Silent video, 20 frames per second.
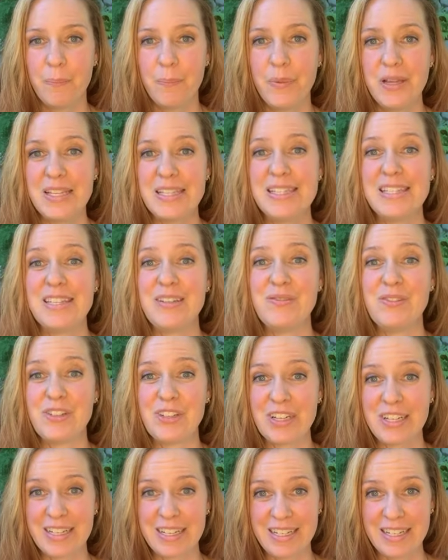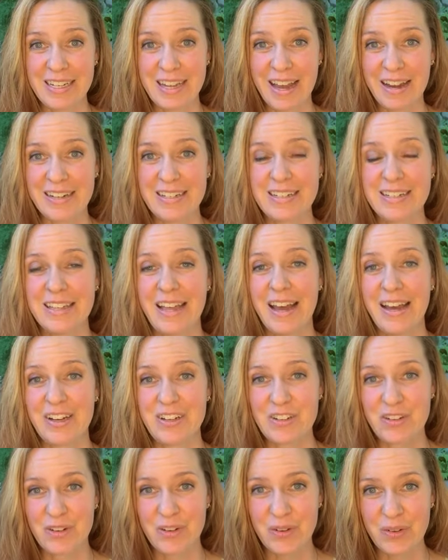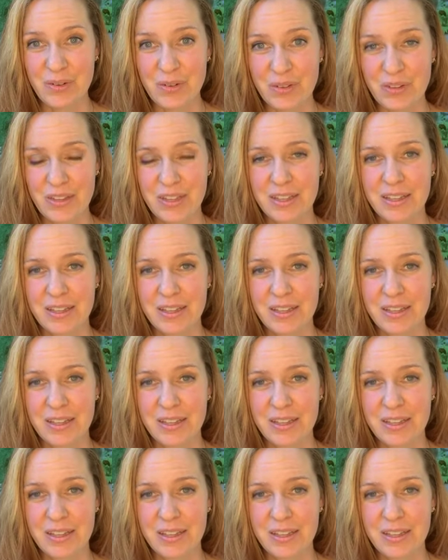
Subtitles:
But see if you can connect to that truth.